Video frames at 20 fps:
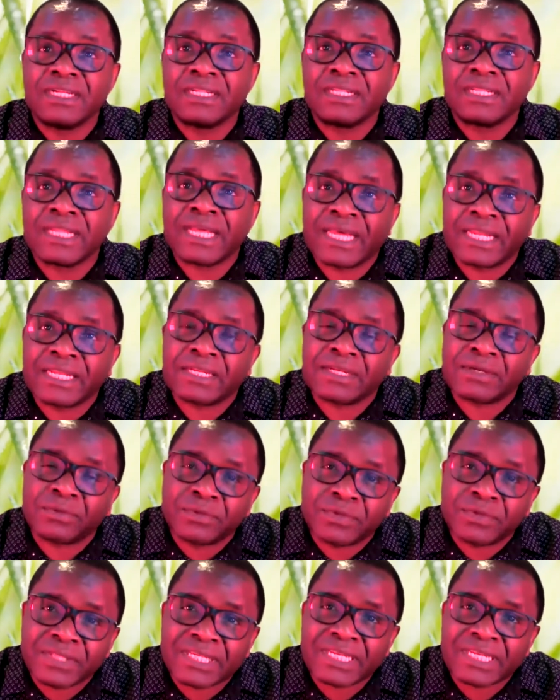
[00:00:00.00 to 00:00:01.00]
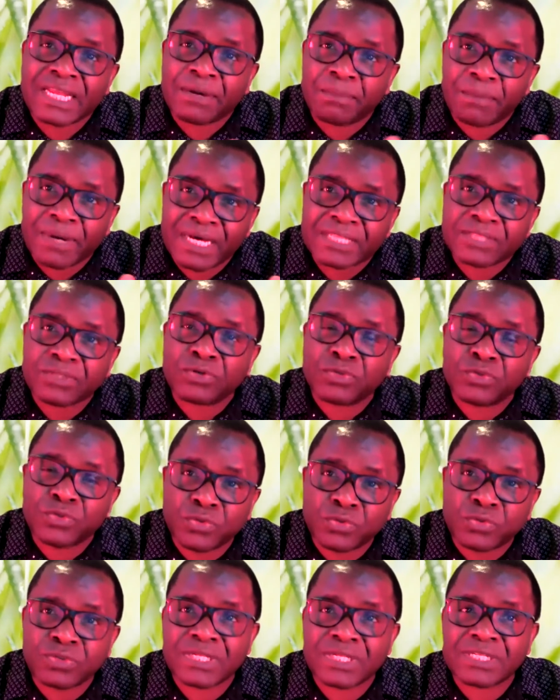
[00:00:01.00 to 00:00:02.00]
Then within a month or
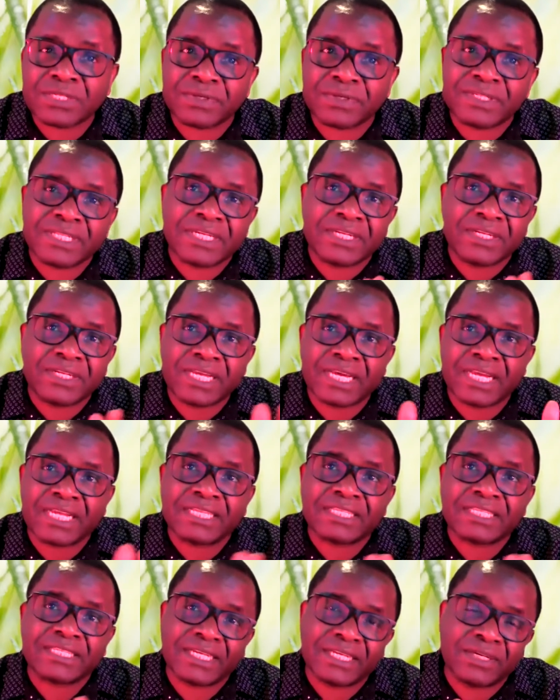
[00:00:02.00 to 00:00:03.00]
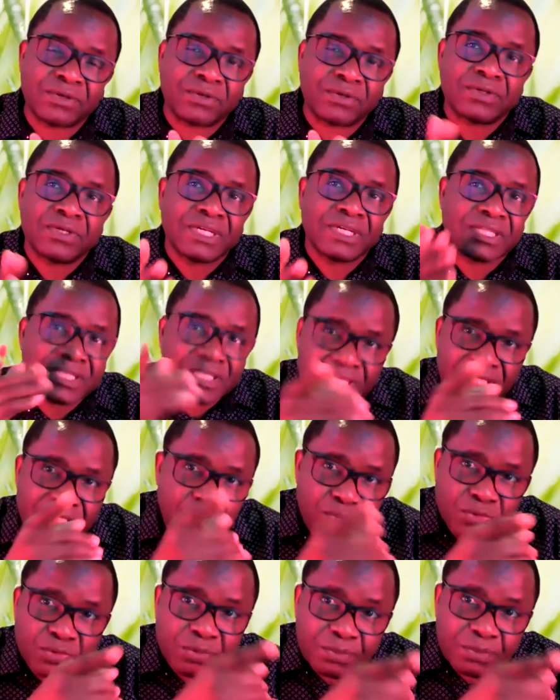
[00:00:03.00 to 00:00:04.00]
two, that's when they realize, oh, this
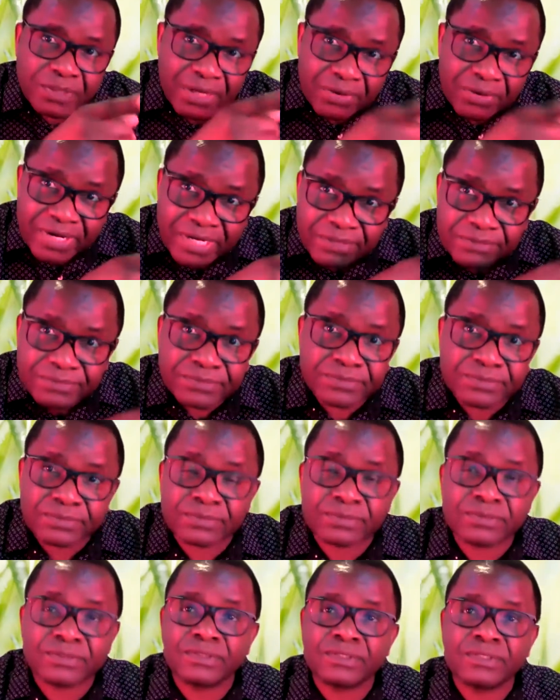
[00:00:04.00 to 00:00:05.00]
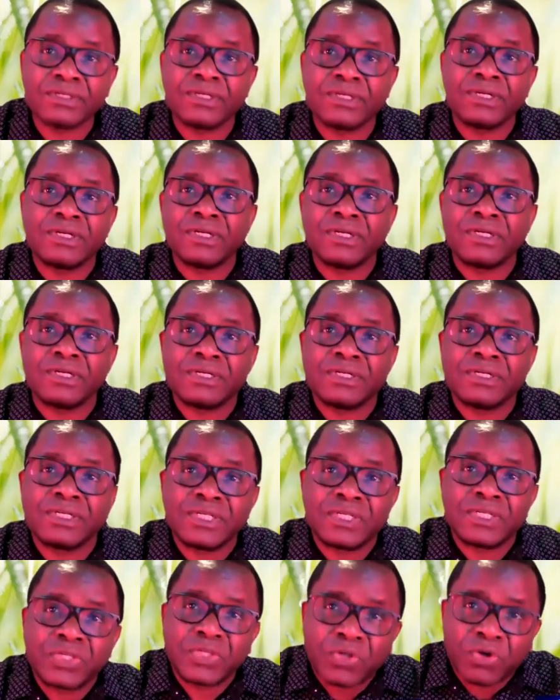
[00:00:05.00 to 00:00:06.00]
could be a wife
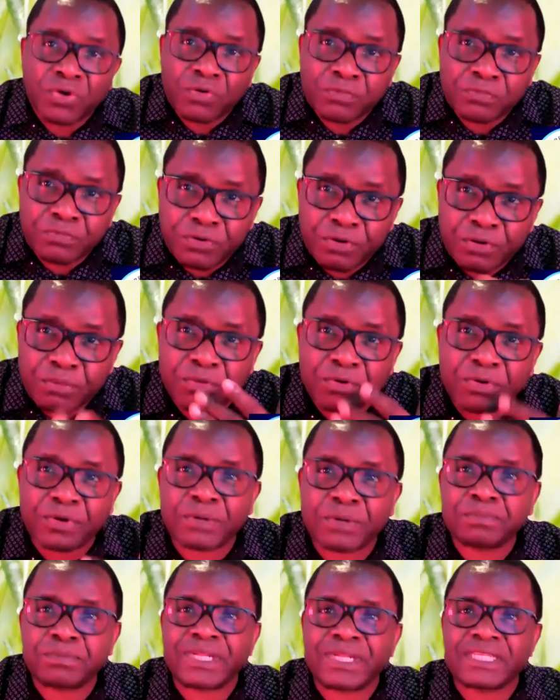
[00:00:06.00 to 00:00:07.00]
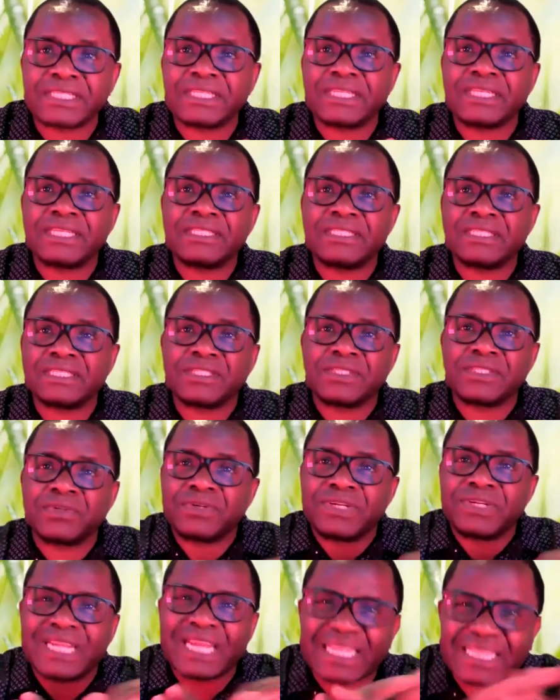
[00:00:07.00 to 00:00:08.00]
no formal blessings, no
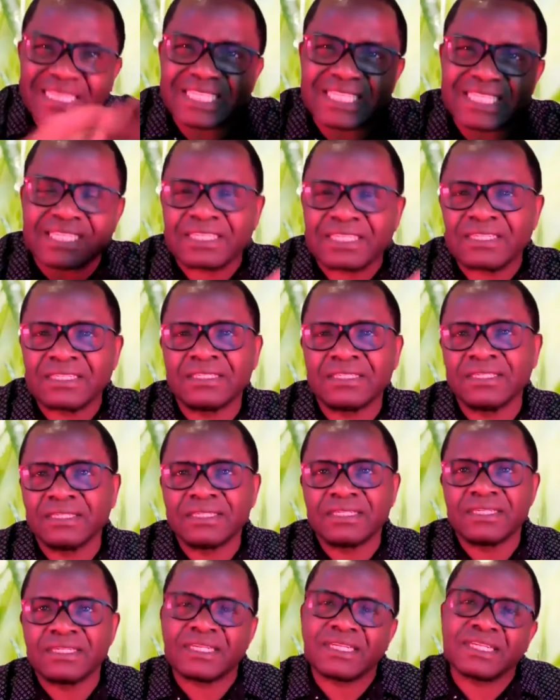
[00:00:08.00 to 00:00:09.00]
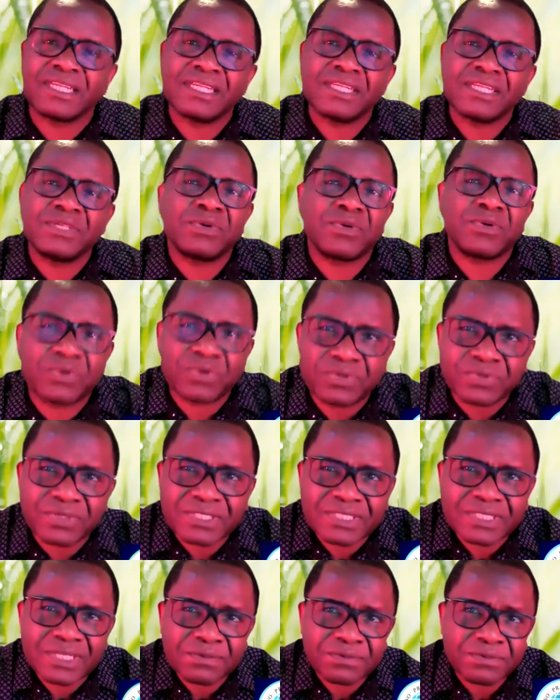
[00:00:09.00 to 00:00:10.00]
nothing, then you call
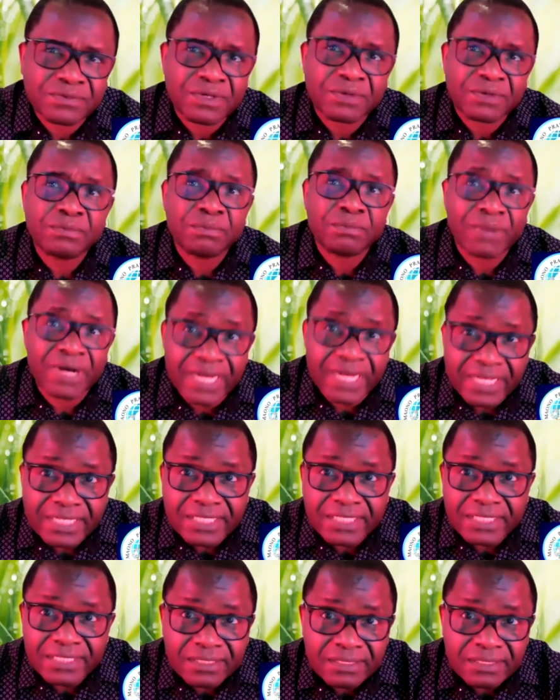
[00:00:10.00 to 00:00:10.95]
yourself you're married